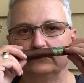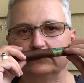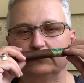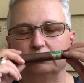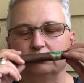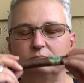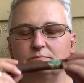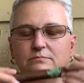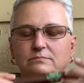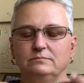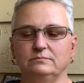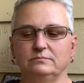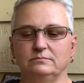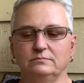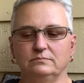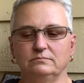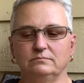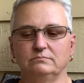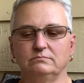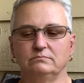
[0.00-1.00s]

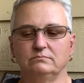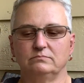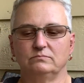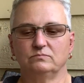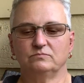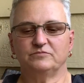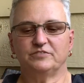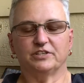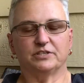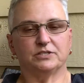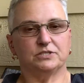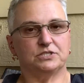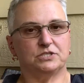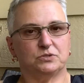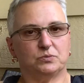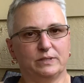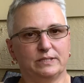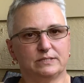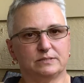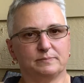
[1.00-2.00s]
Very
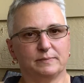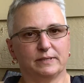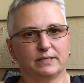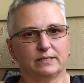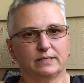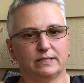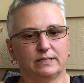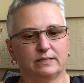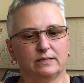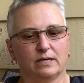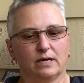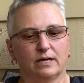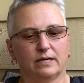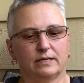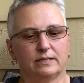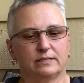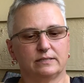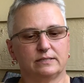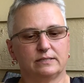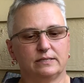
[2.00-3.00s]
sweet smelling,
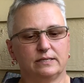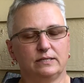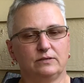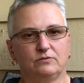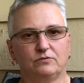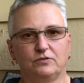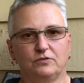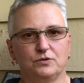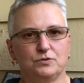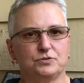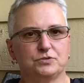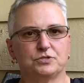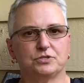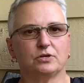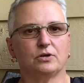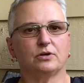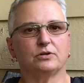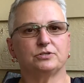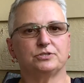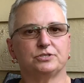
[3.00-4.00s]
not an infused
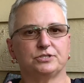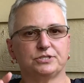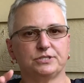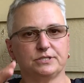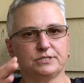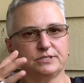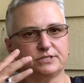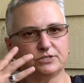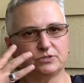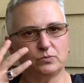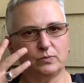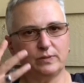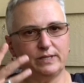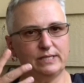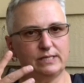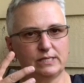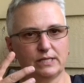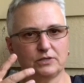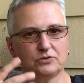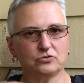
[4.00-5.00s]
cigar, just a sweet
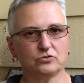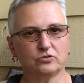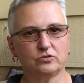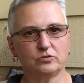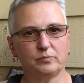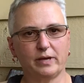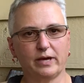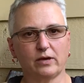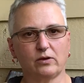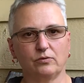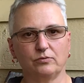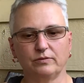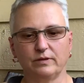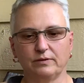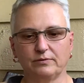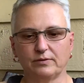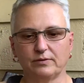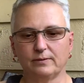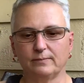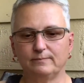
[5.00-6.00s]
natural tobacco
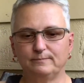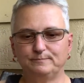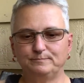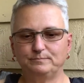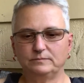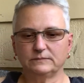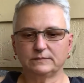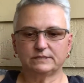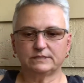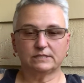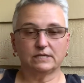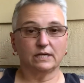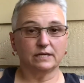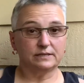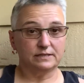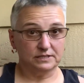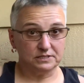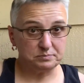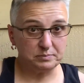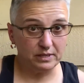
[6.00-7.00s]
flavor. Let's cut
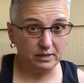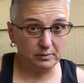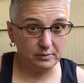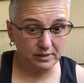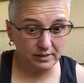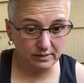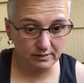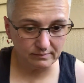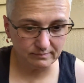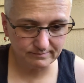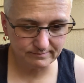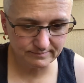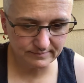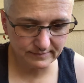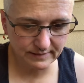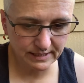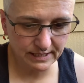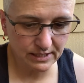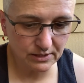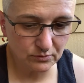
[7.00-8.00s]
this baby and
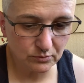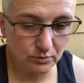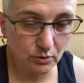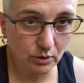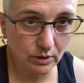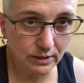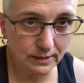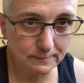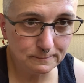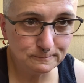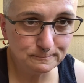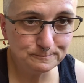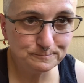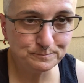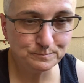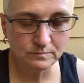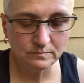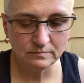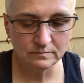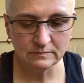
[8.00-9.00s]
get it rolling
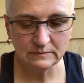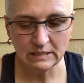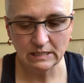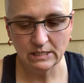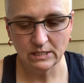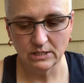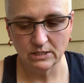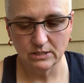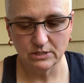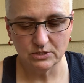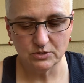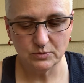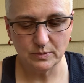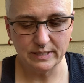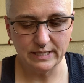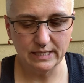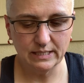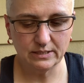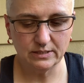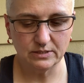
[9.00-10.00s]
so we can
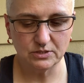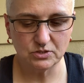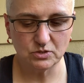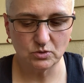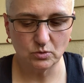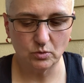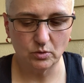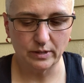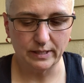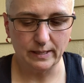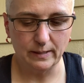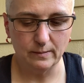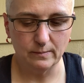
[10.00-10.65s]
get to the story.